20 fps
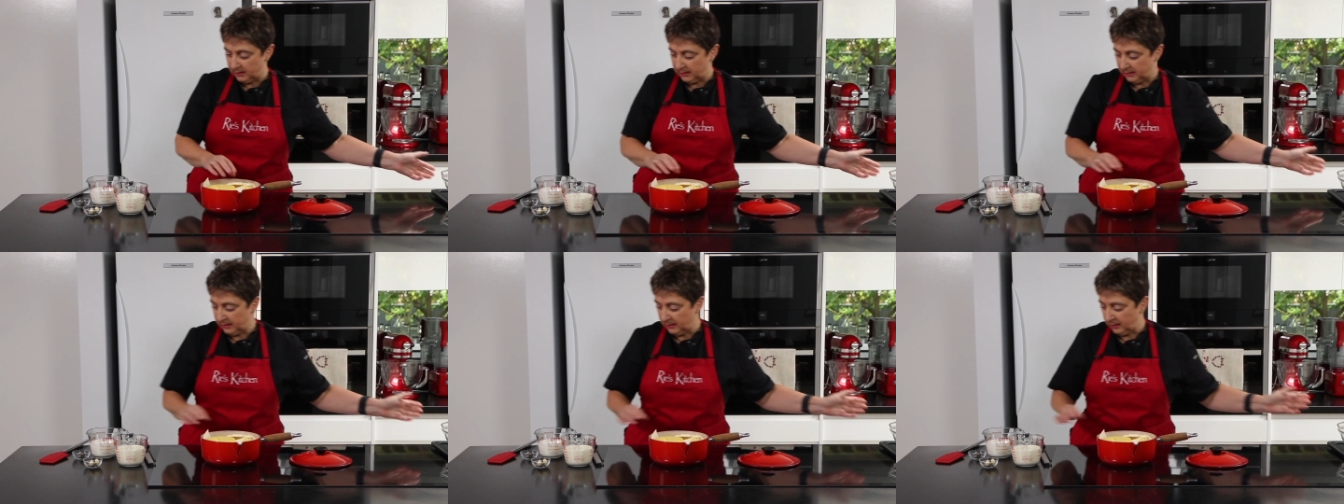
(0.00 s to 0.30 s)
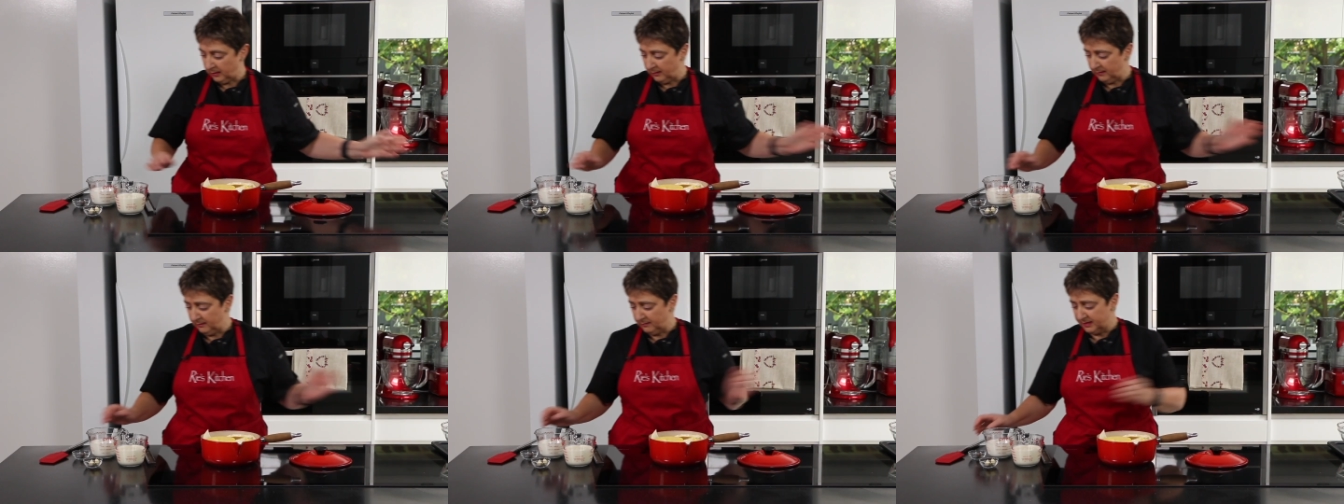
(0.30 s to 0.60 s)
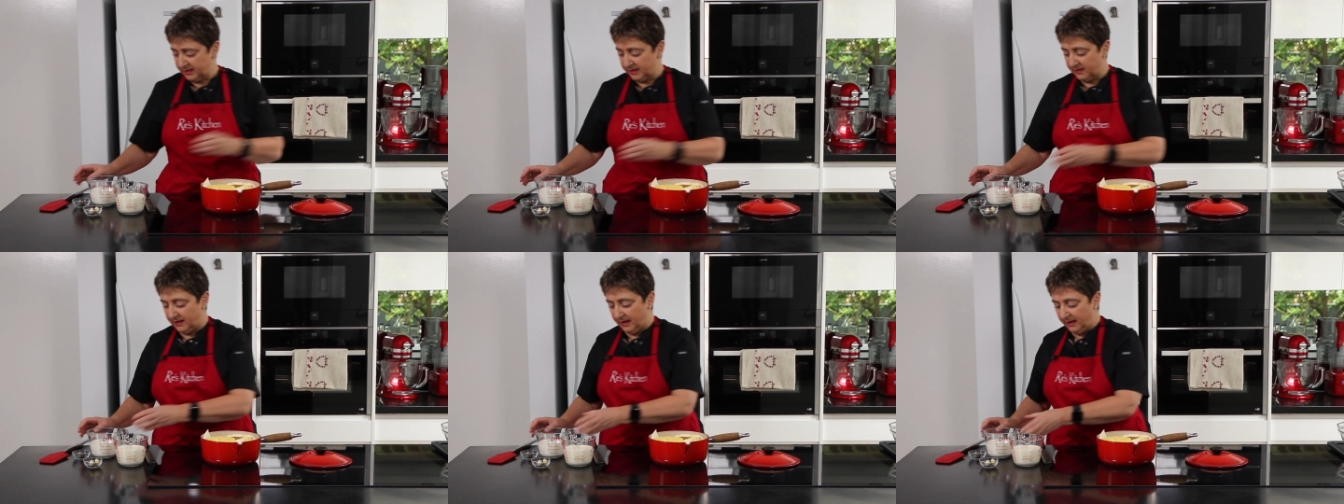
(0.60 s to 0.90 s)
And
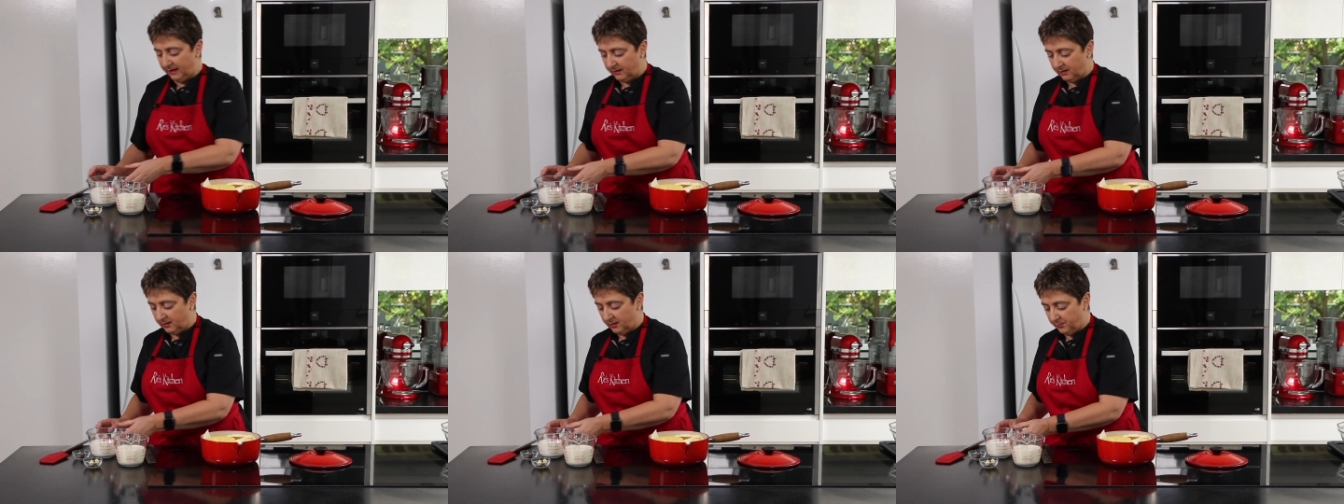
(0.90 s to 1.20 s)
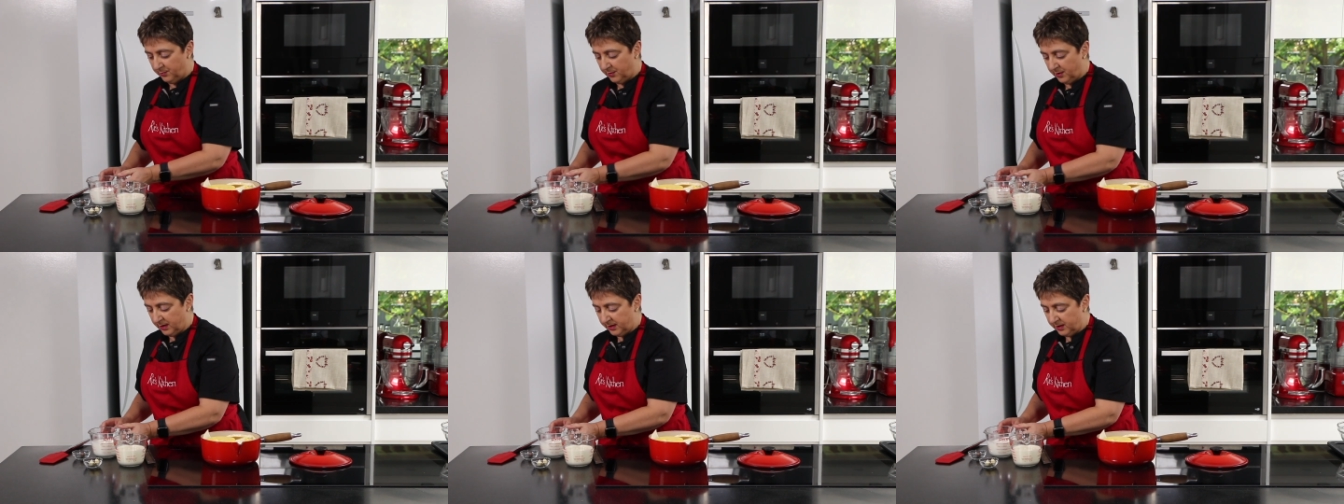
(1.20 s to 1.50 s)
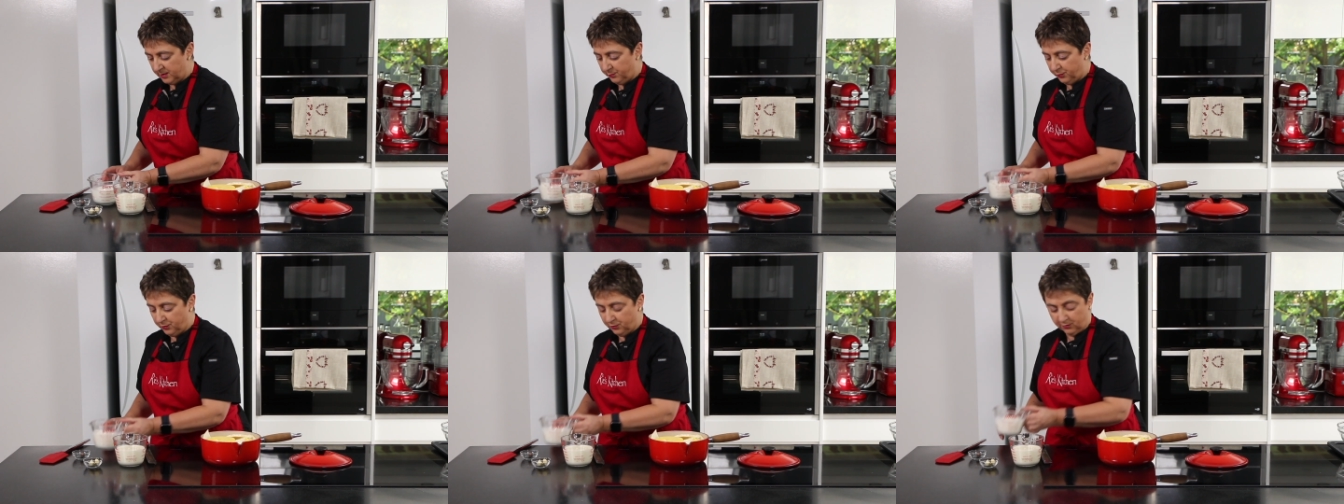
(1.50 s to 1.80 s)
to that, I'm
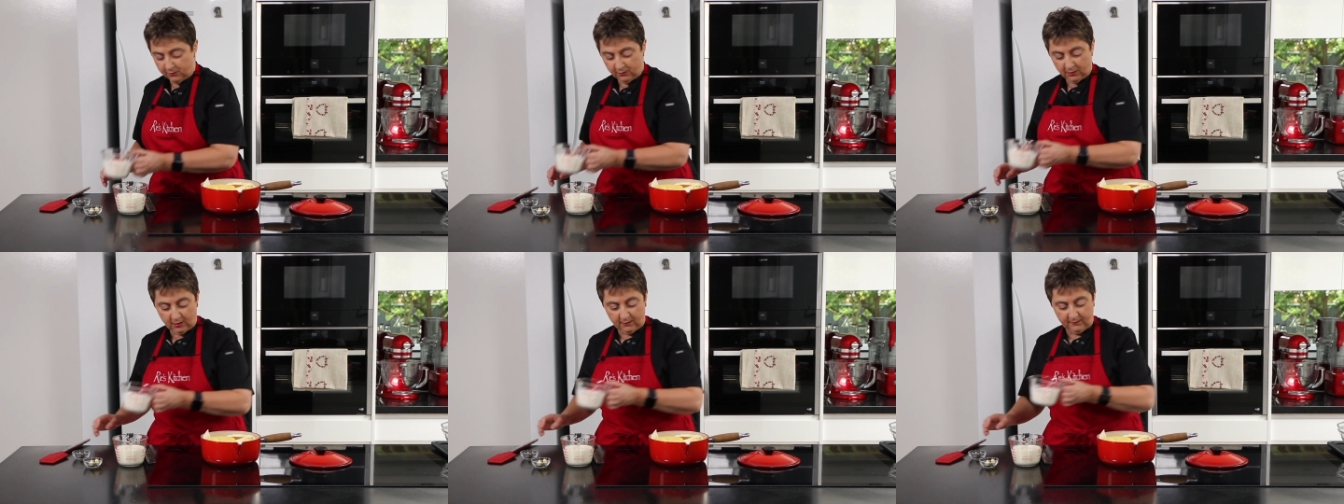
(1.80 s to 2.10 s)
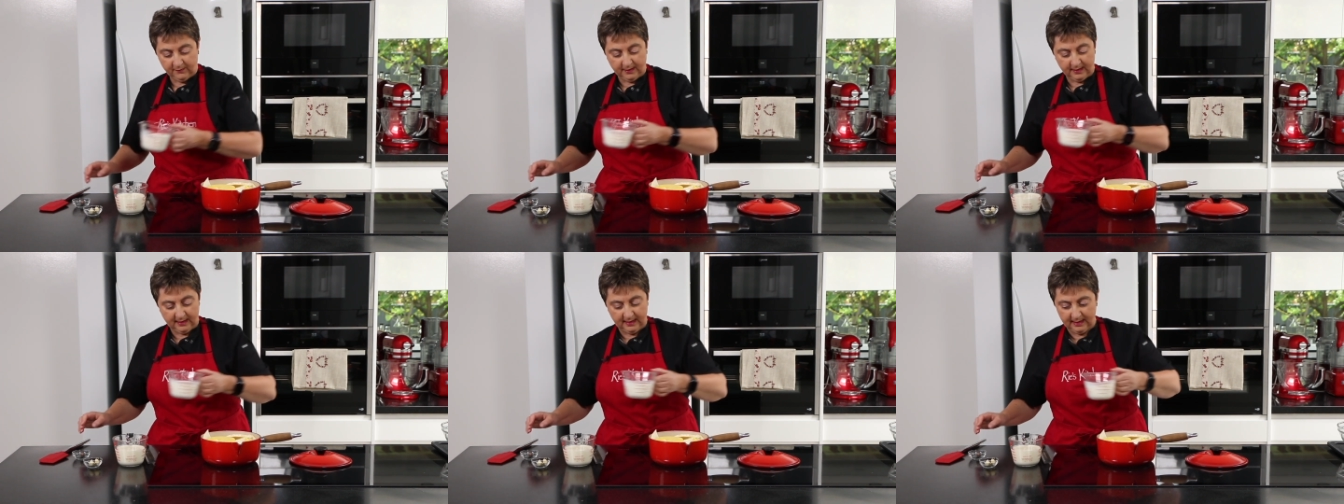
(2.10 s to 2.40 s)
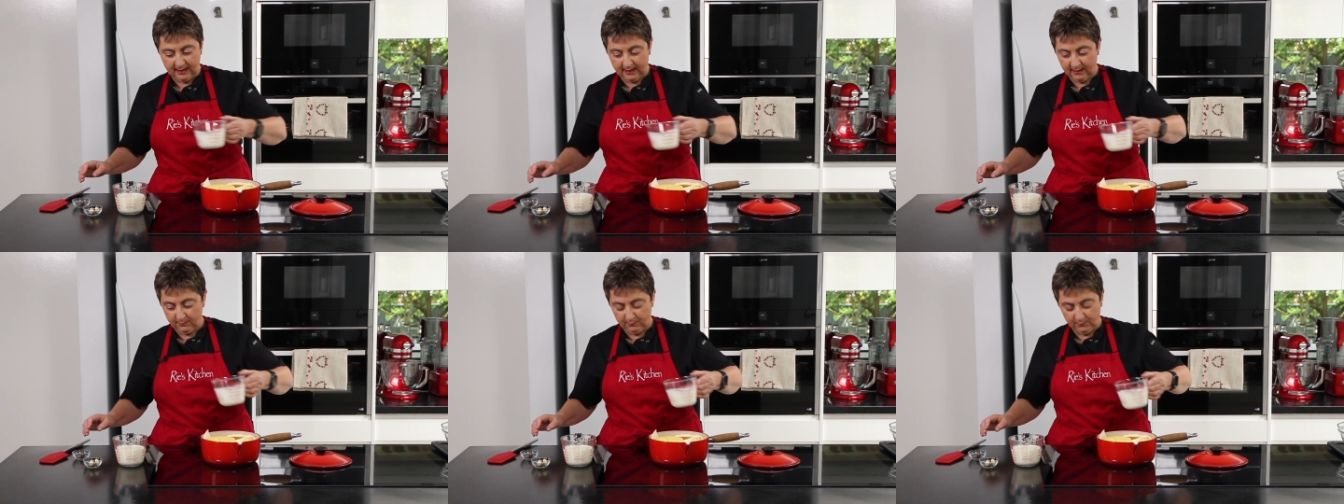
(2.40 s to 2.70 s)
going to pour over
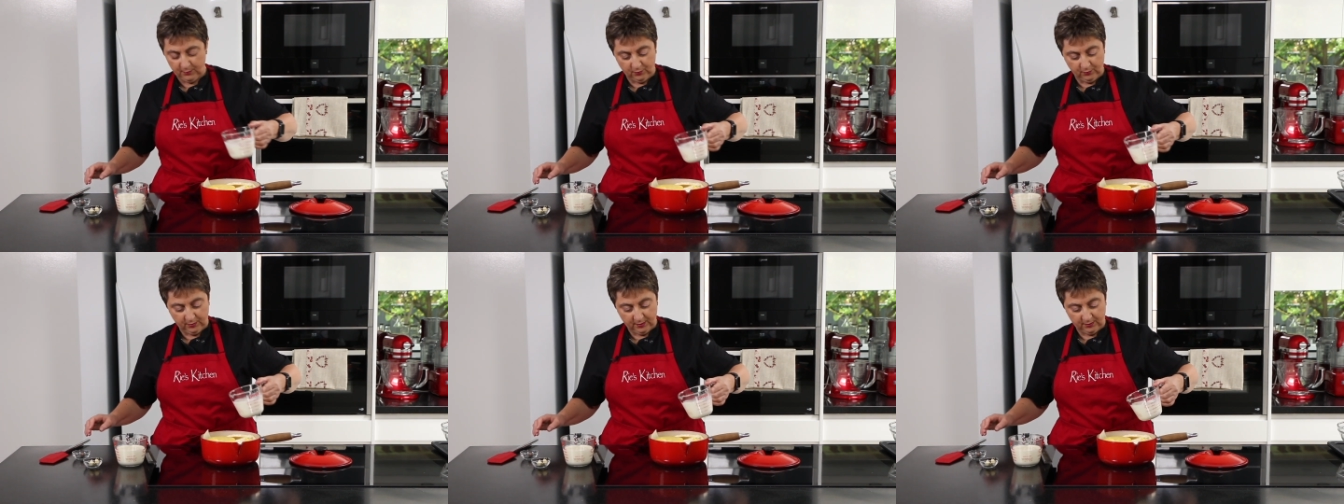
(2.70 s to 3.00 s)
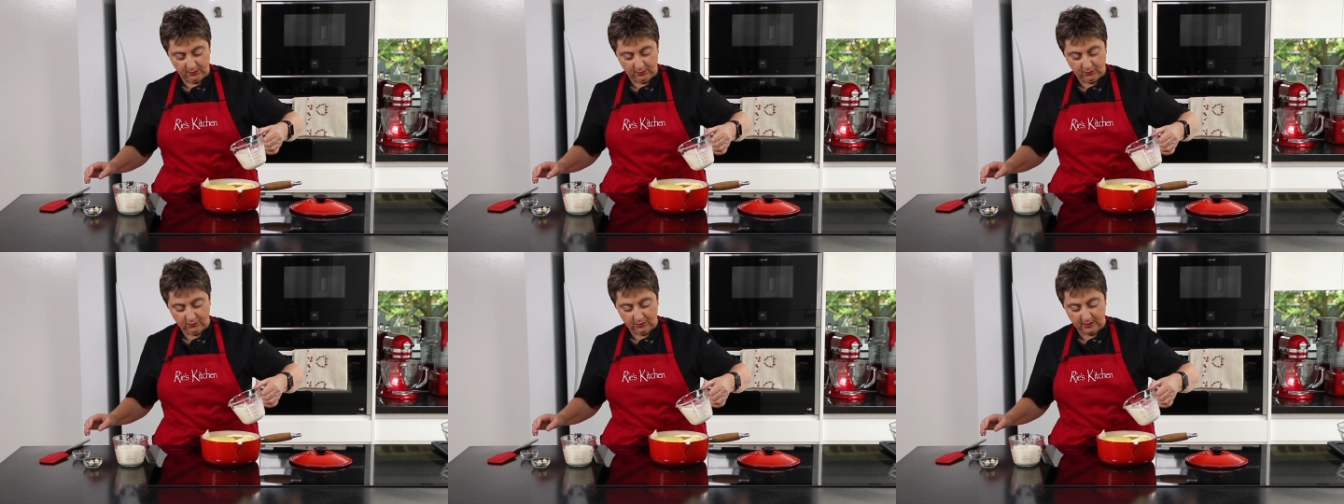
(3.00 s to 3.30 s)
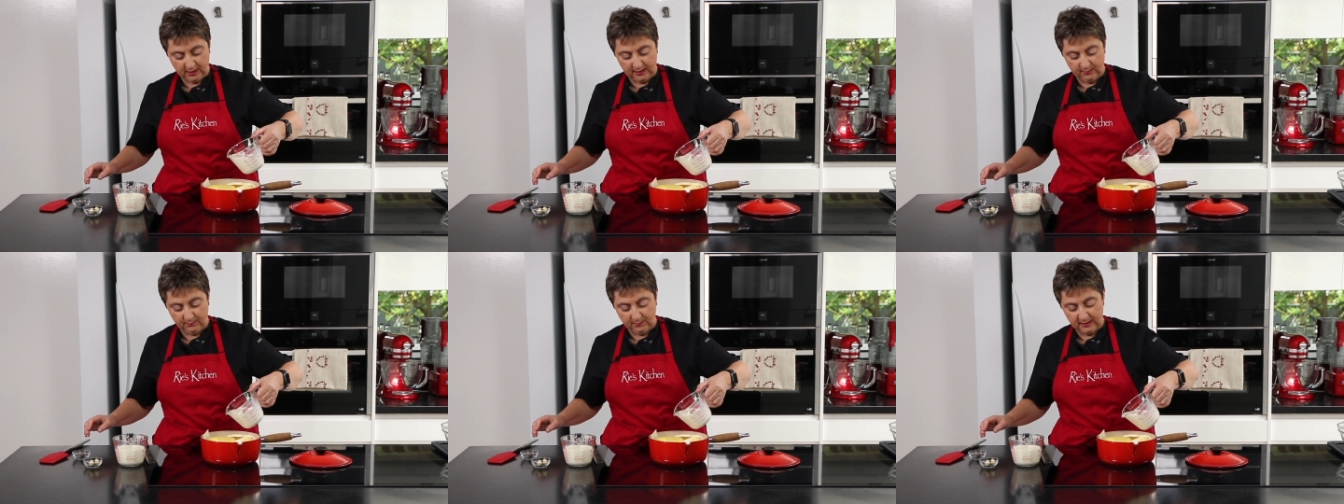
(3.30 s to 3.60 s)
our milk and
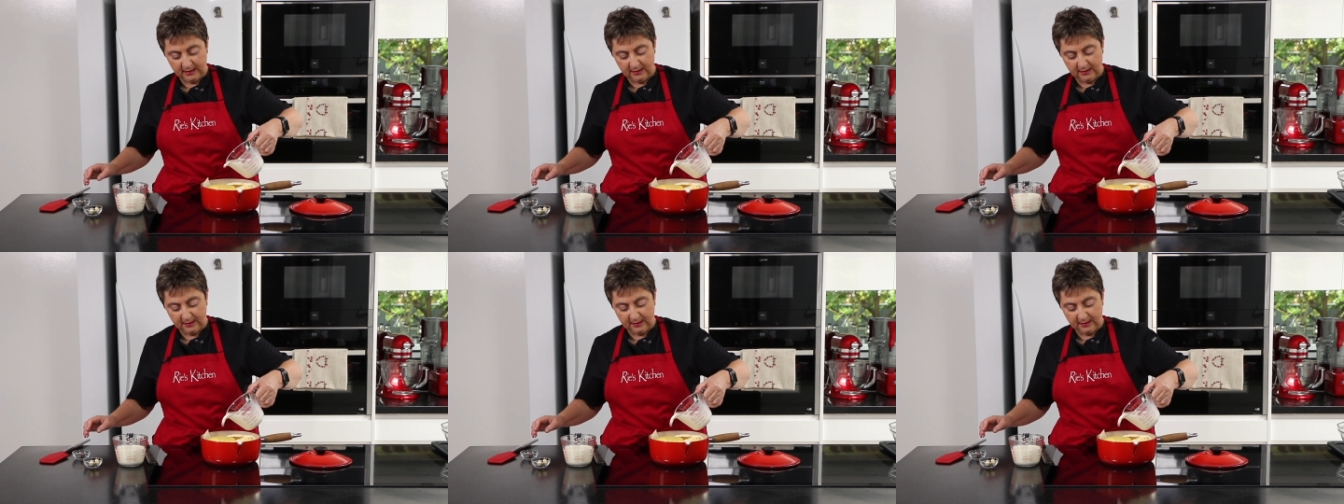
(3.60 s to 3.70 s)
cream.